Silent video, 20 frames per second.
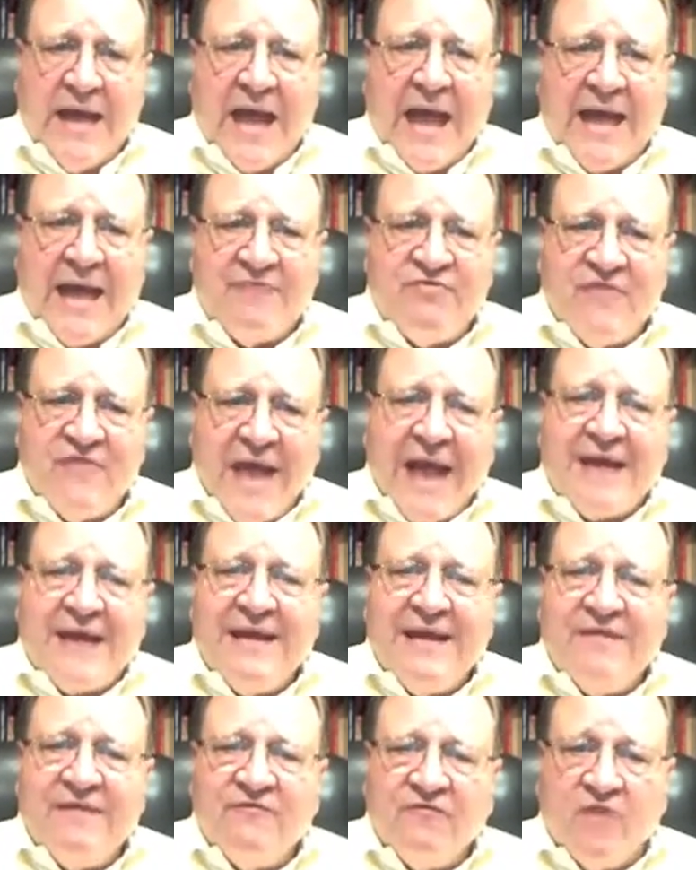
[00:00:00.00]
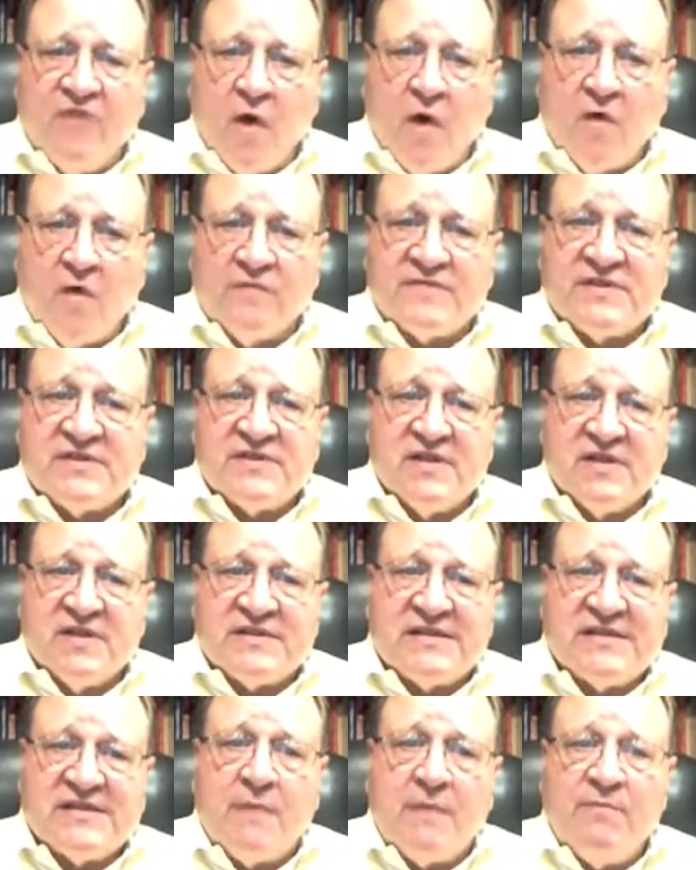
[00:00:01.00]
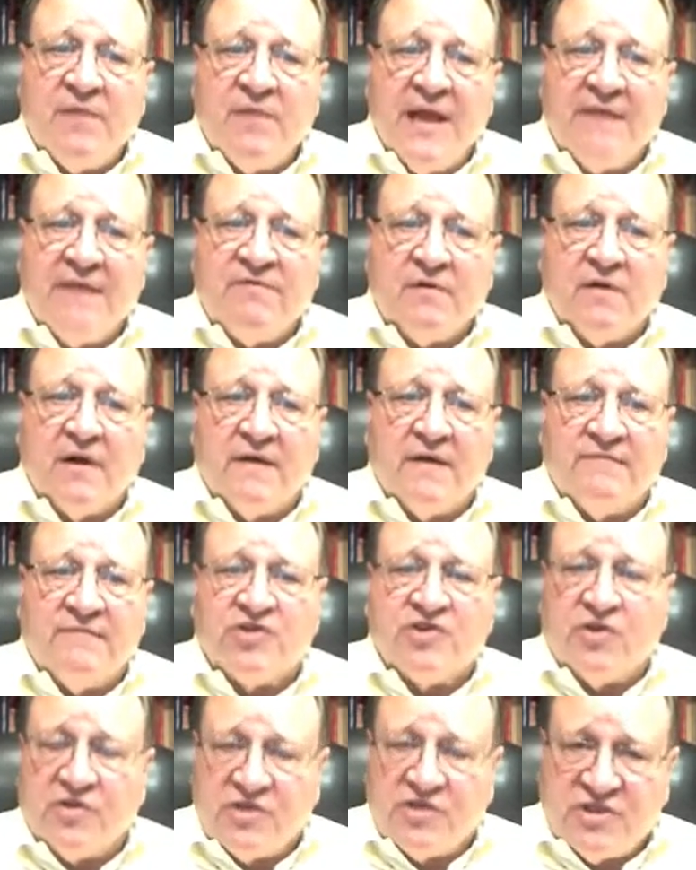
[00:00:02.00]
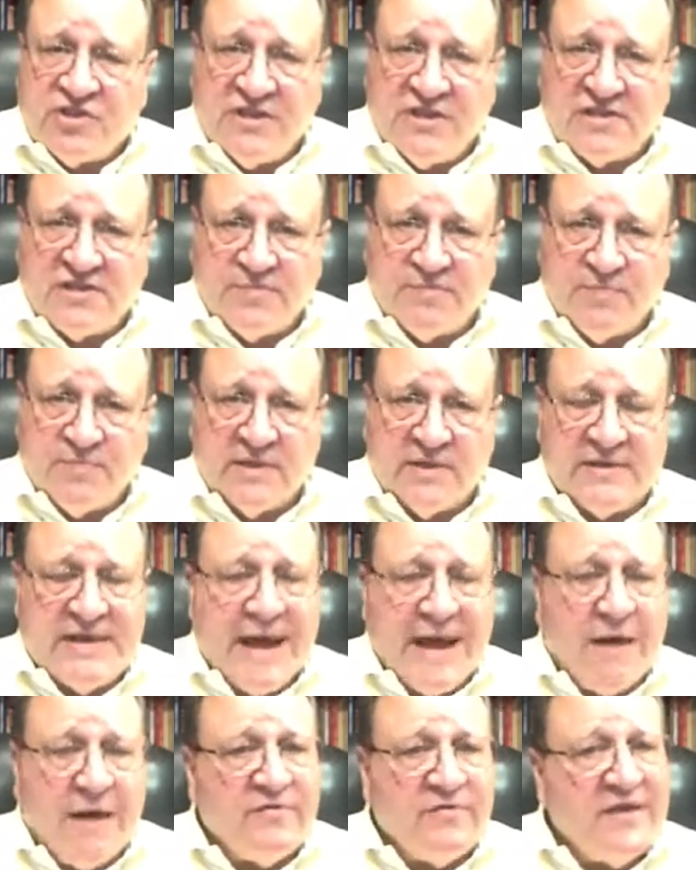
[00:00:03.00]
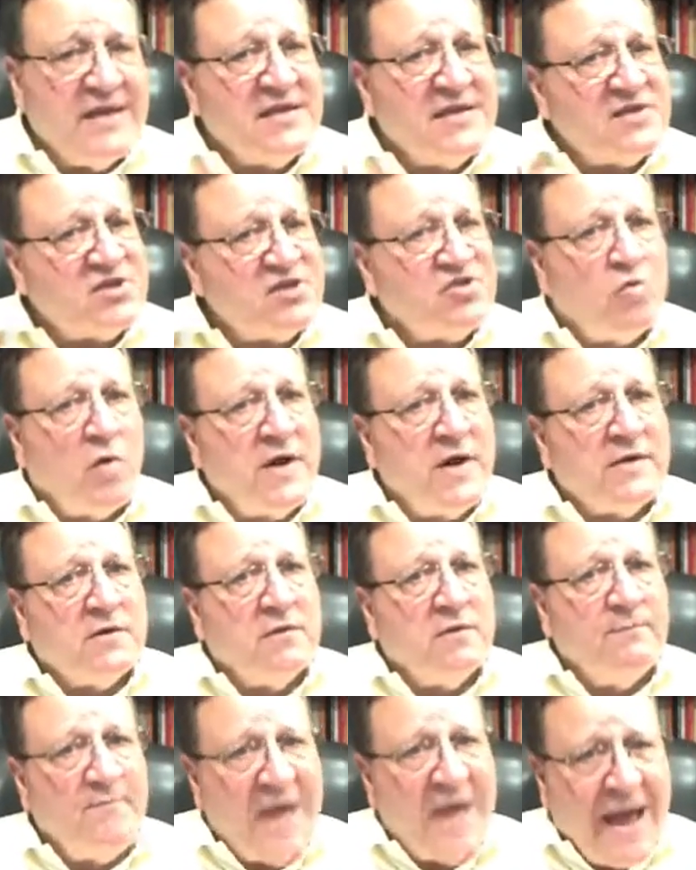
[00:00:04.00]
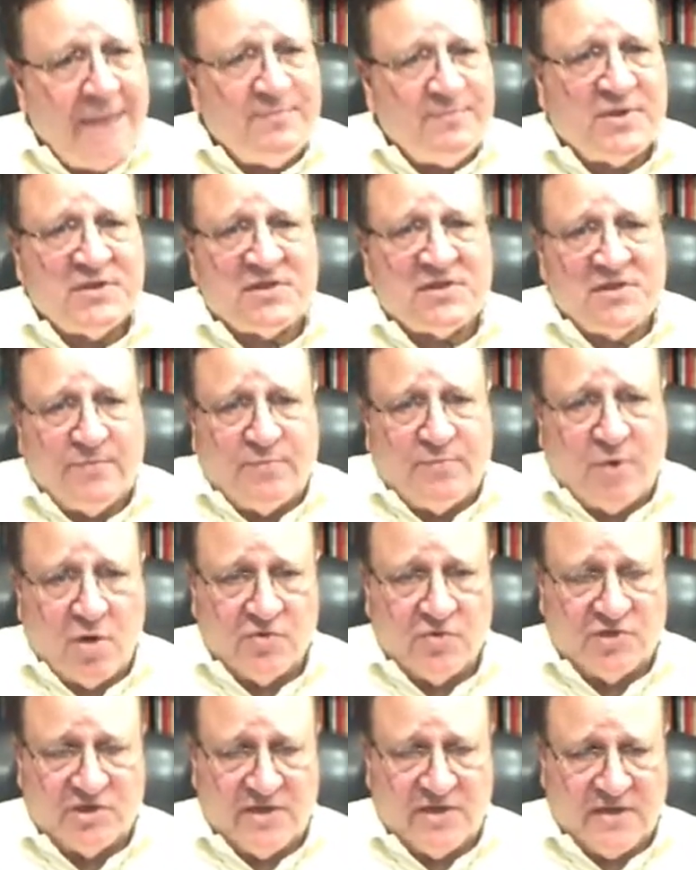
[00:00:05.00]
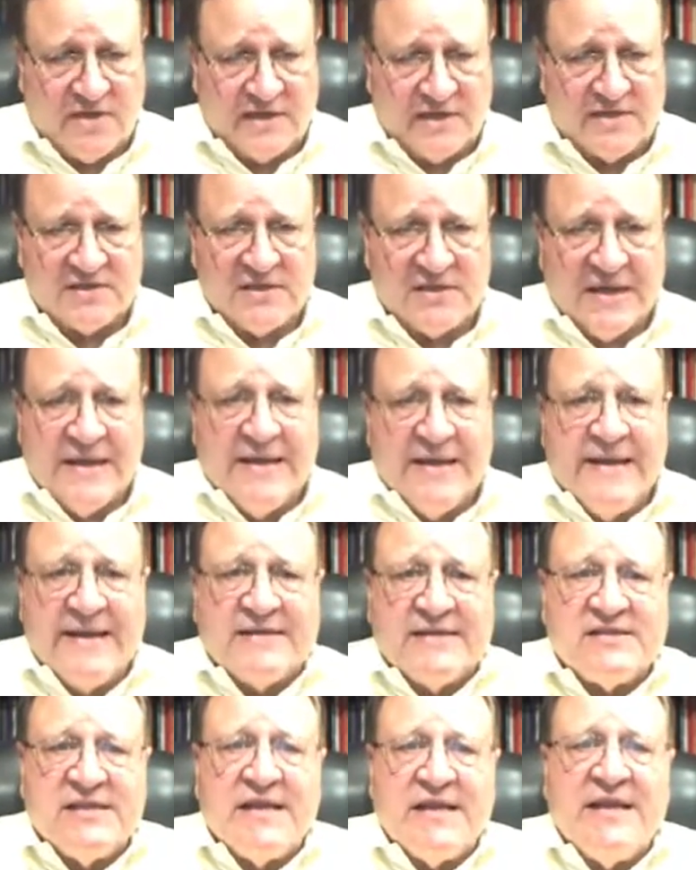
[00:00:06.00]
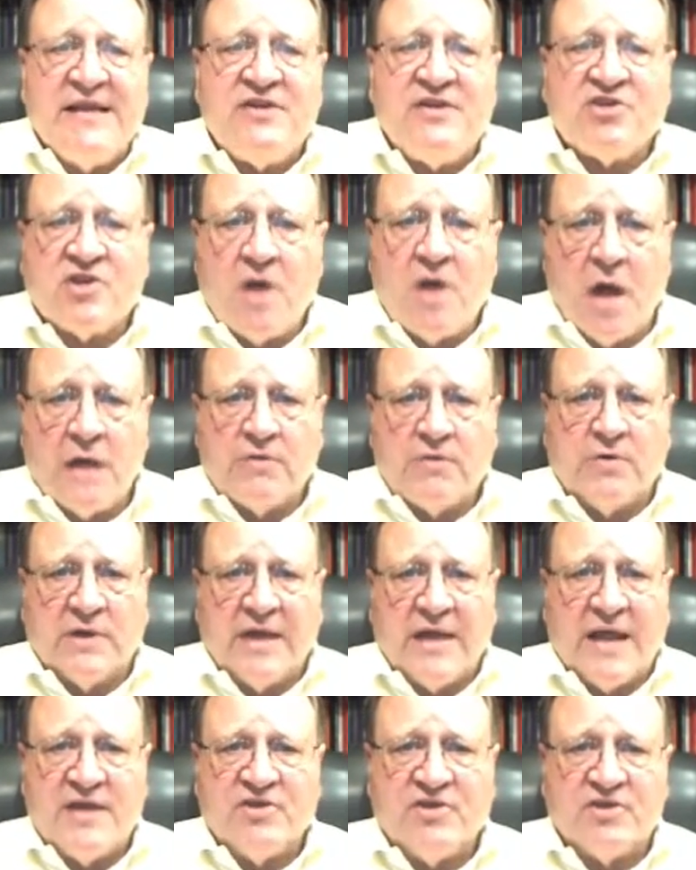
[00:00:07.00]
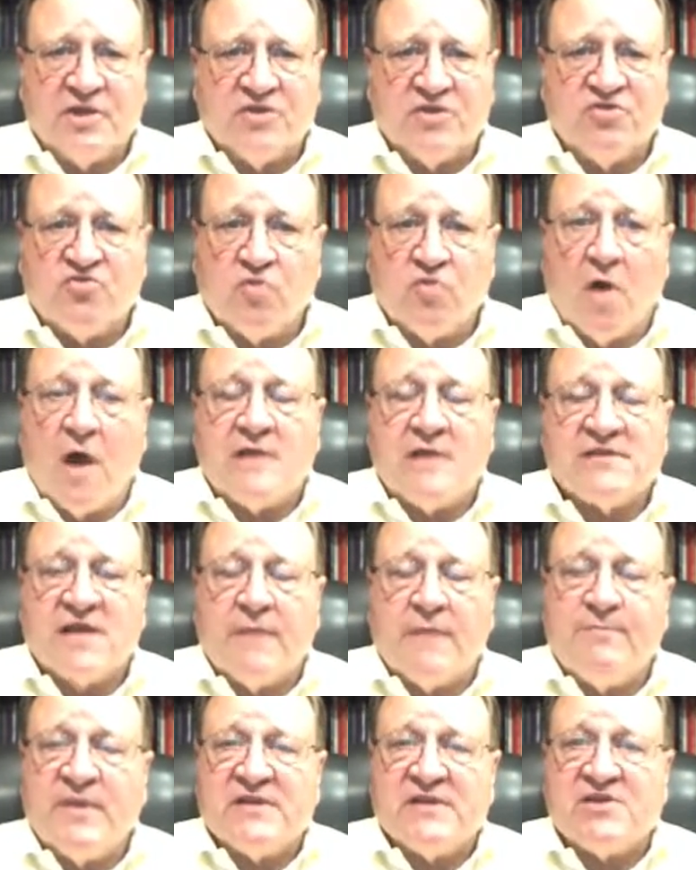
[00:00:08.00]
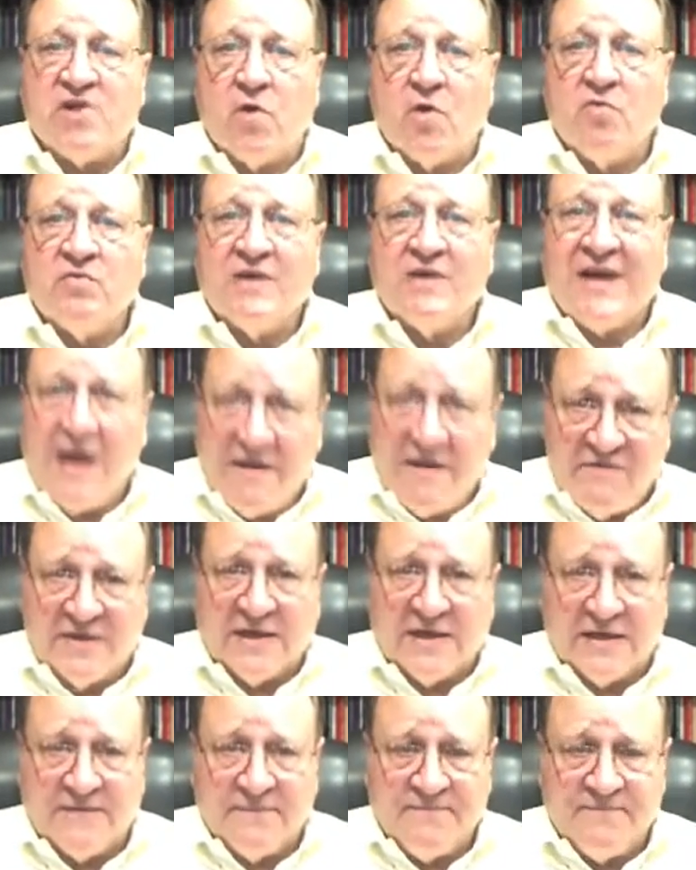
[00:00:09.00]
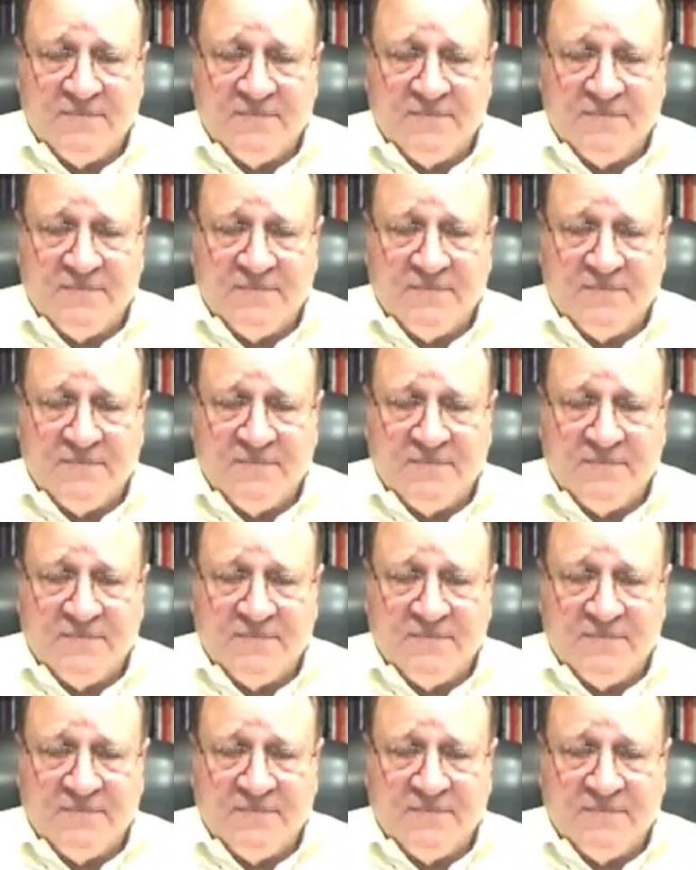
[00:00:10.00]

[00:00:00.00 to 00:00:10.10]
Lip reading: And that involves some level of church discipline. Now, the historical Baptist approach to this is that each congregation draws up its own covenant,